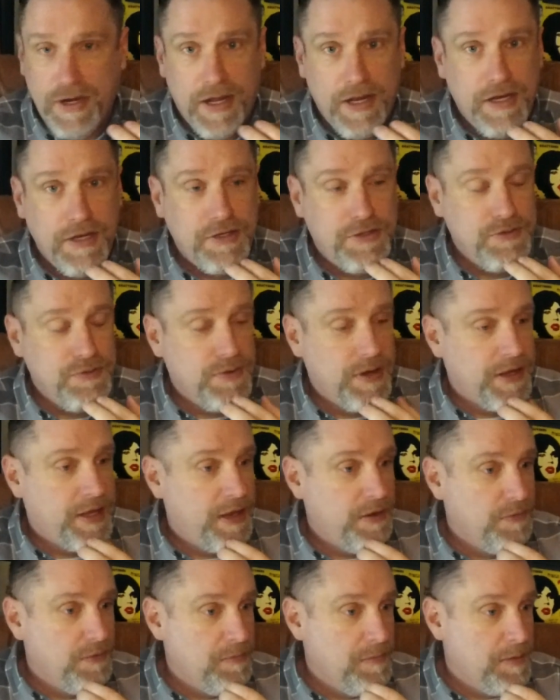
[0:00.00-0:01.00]
92. I
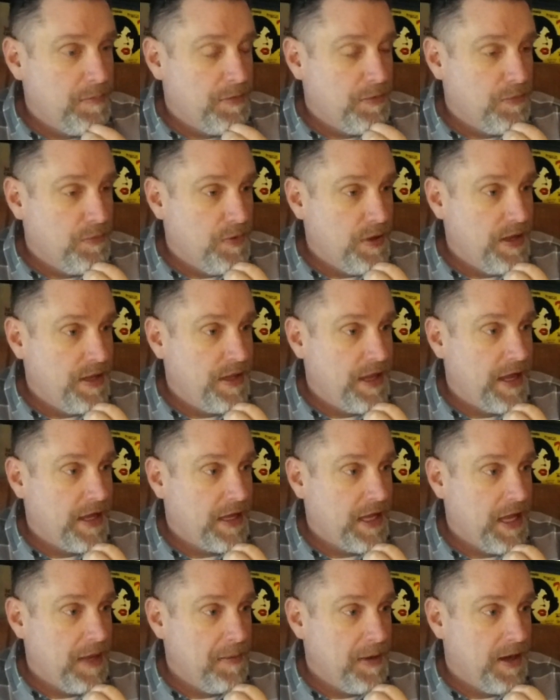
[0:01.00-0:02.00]
can't remember when
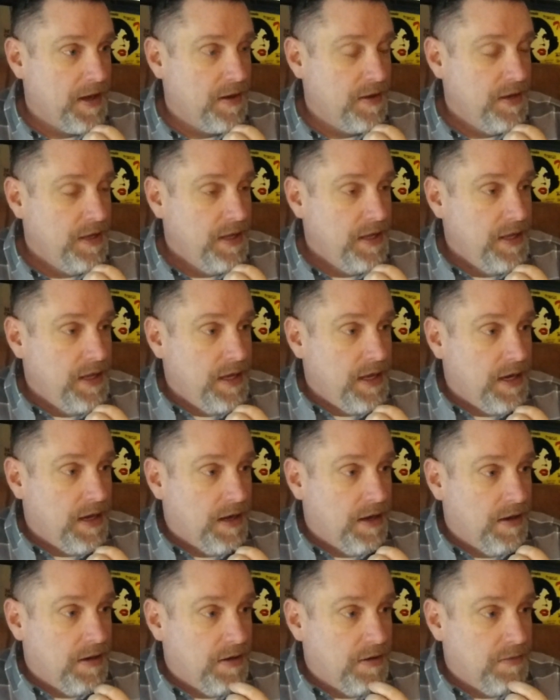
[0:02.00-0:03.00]
that came out.
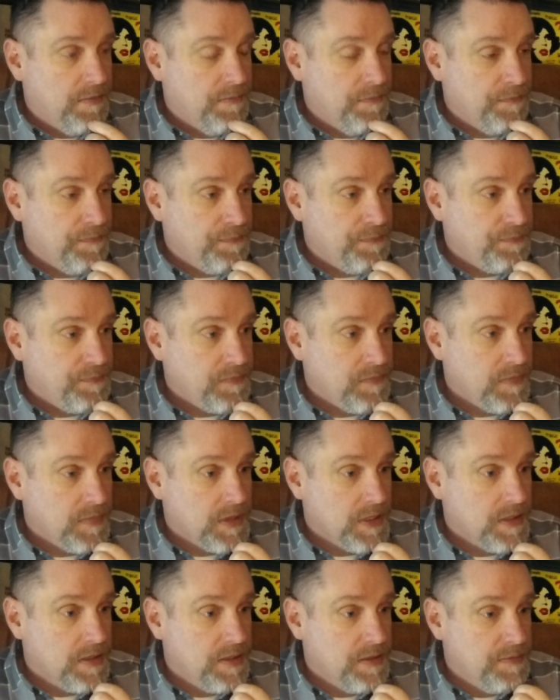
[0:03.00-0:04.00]
Um,
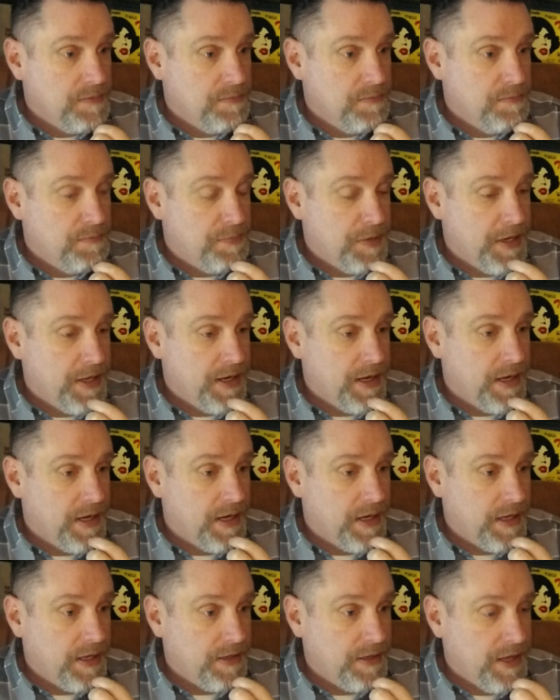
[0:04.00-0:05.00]
but
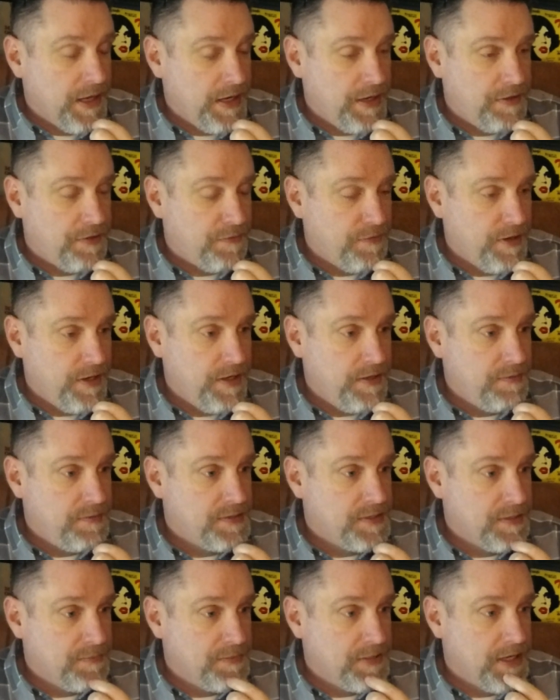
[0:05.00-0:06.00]
uh, 93,
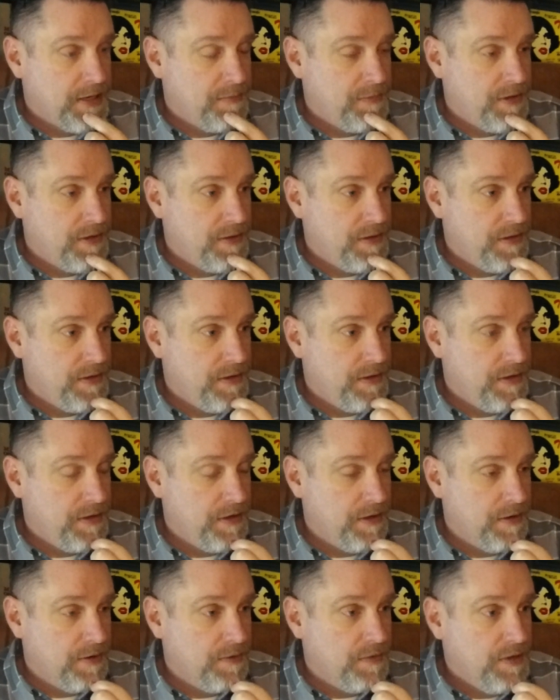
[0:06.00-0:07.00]
sometime,
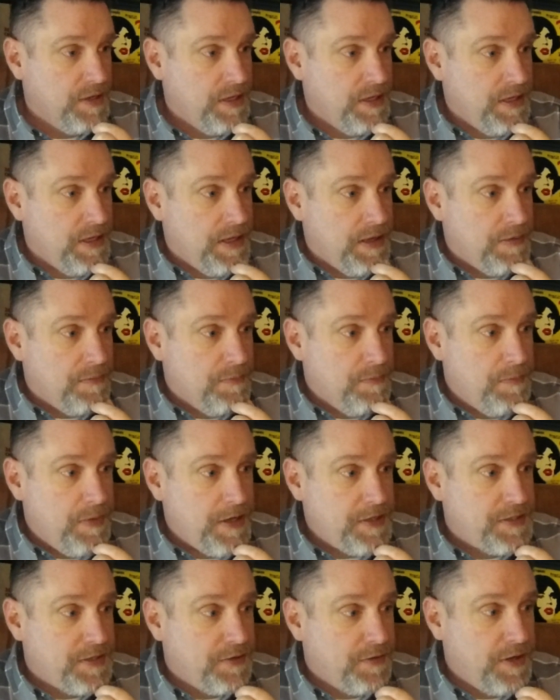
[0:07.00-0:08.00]
you know,
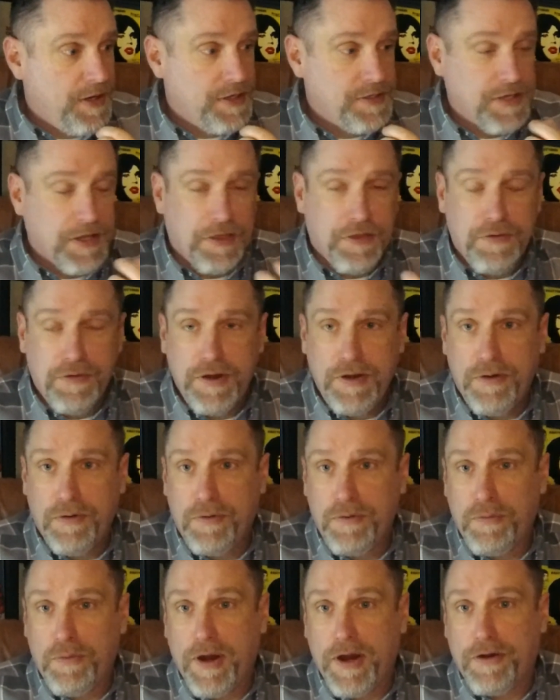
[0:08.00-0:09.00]
basically it's a 30 year
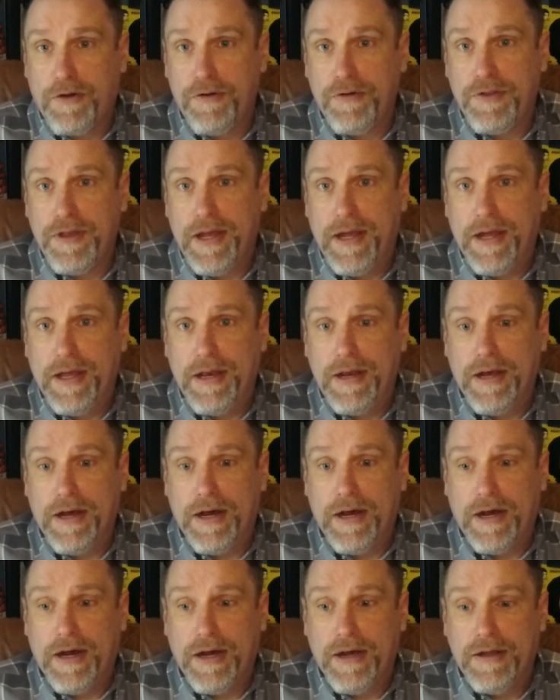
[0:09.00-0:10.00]
old record that
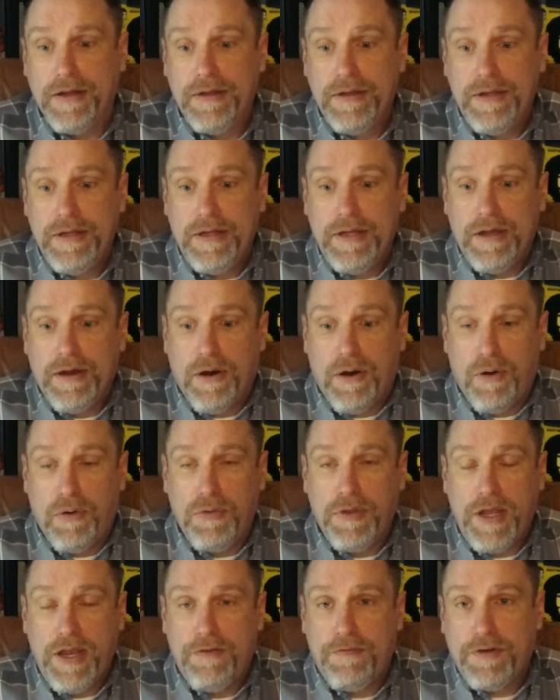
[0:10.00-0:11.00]
uh,
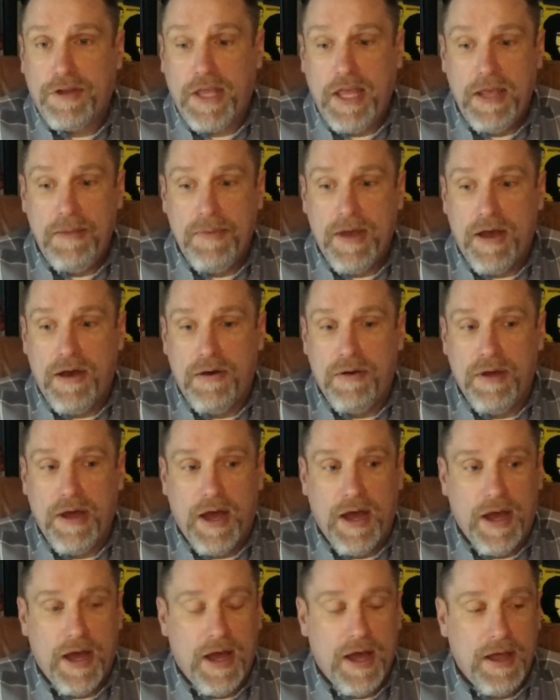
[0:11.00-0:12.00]
only ever came out
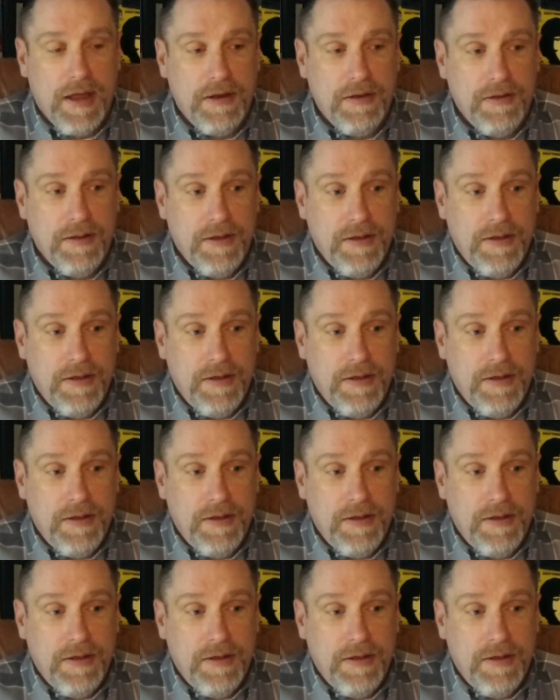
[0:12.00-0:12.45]
on